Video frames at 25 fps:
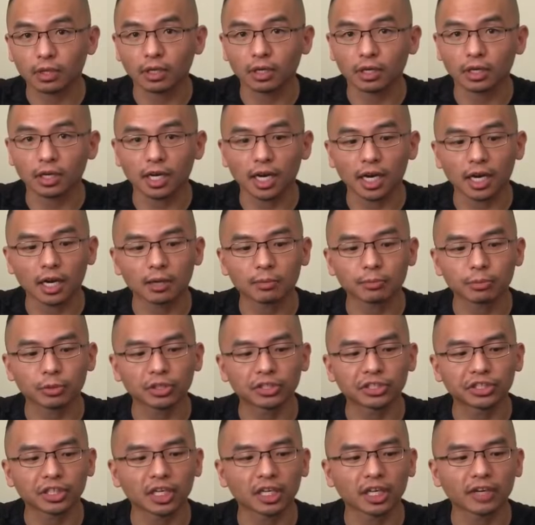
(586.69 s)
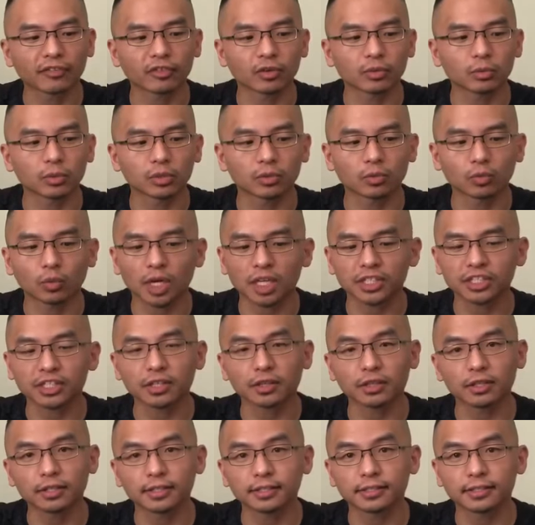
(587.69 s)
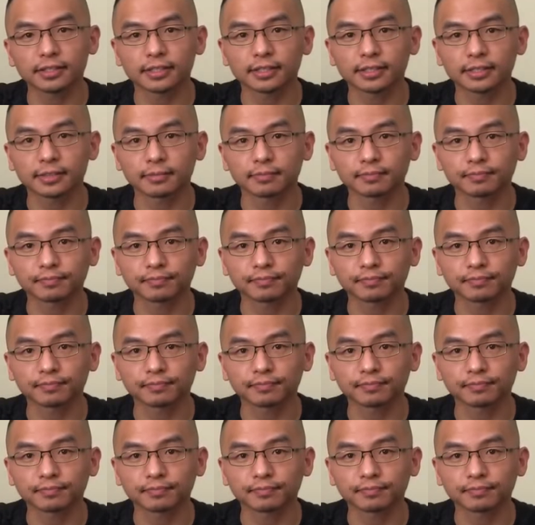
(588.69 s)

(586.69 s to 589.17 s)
I appreciate everyone watching this.